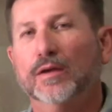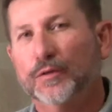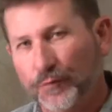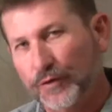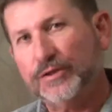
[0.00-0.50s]

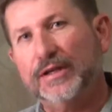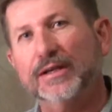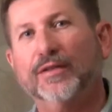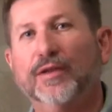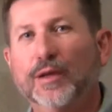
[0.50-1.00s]
The first
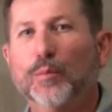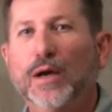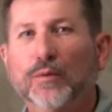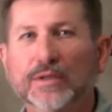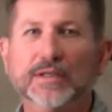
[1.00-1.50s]
thing to think
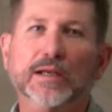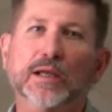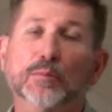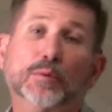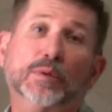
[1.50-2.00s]
about when
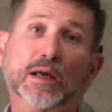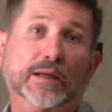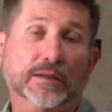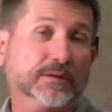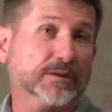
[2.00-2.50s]
setting up a
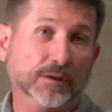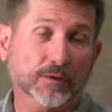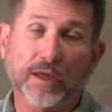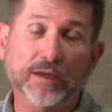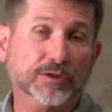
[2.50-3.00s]
blind is the
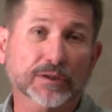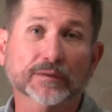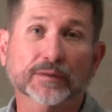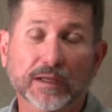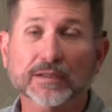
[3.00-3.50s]
location.
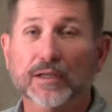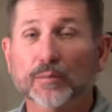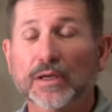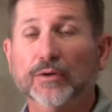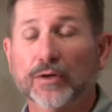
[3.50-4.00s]
That's going to
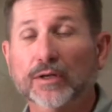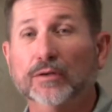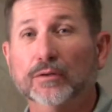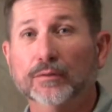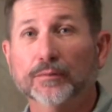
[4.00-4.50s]
be
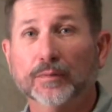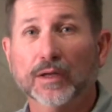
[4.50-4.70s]
critical.